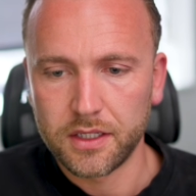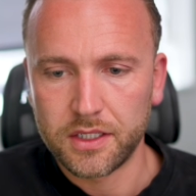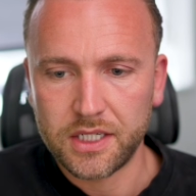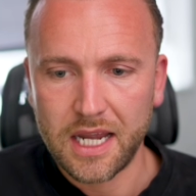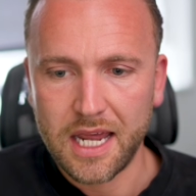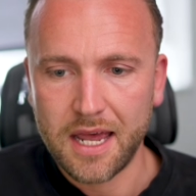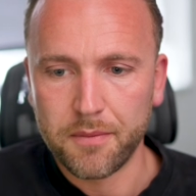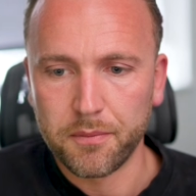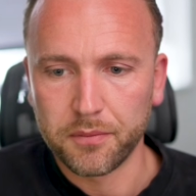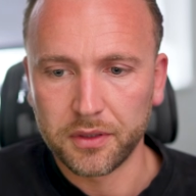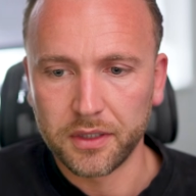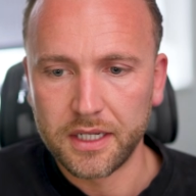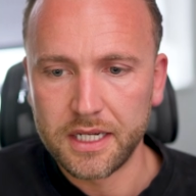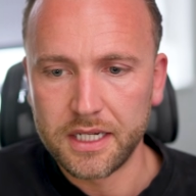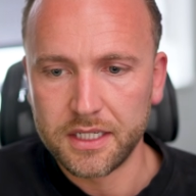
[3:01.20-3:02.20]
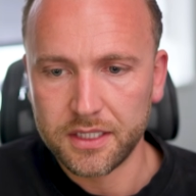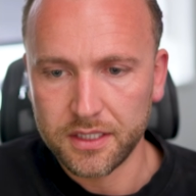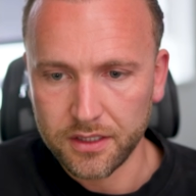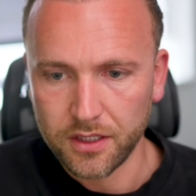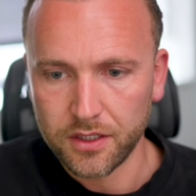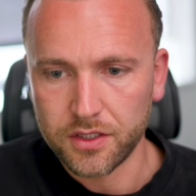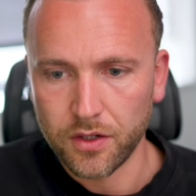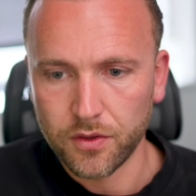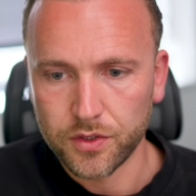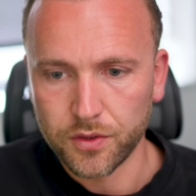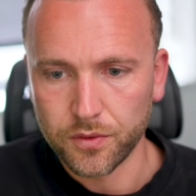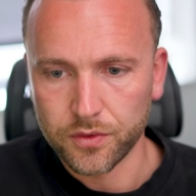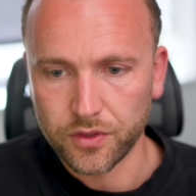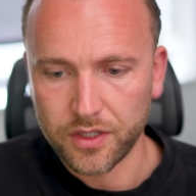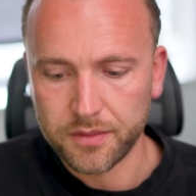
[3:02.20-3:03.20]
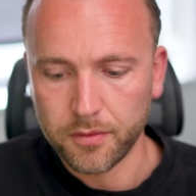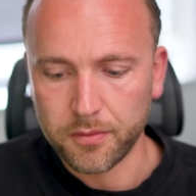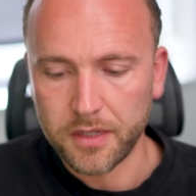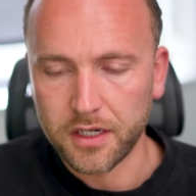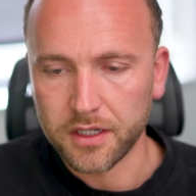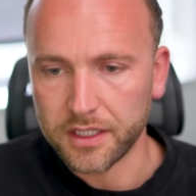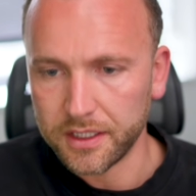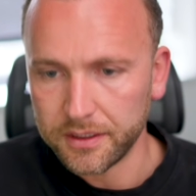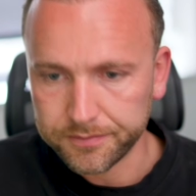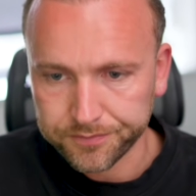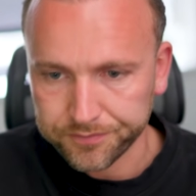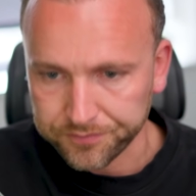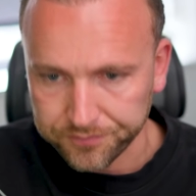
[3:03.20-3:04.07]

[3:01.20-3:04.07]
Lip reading: TAM, please, the total addressable market?